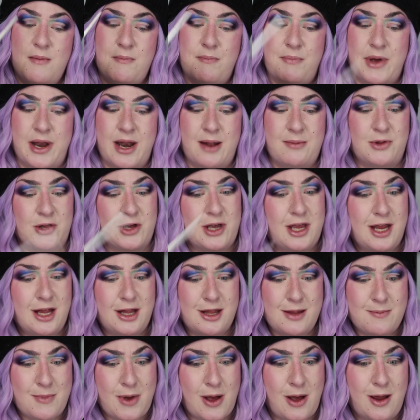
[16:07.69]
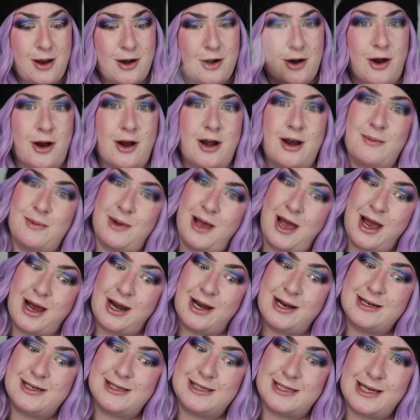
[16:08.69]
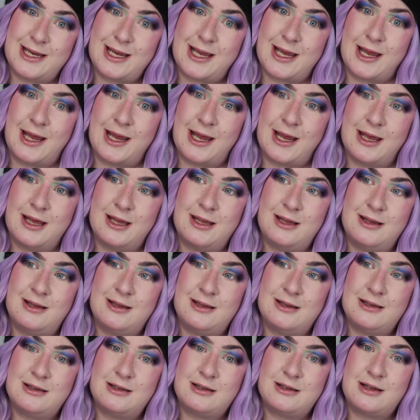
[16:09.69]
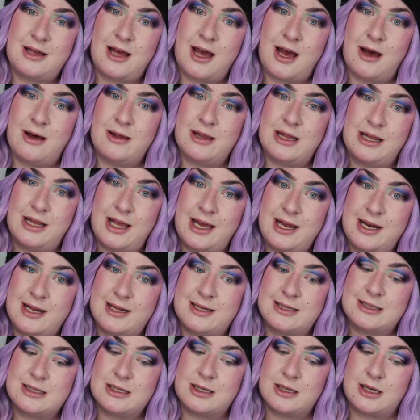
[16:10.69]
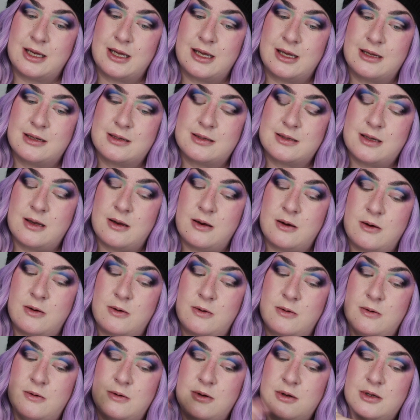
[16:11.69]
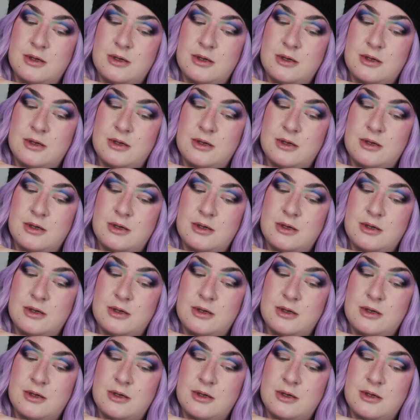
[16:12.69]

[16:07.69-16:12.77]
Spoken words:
But I'm looking in the monitor and I'm kind of digging how the lighting's looking, so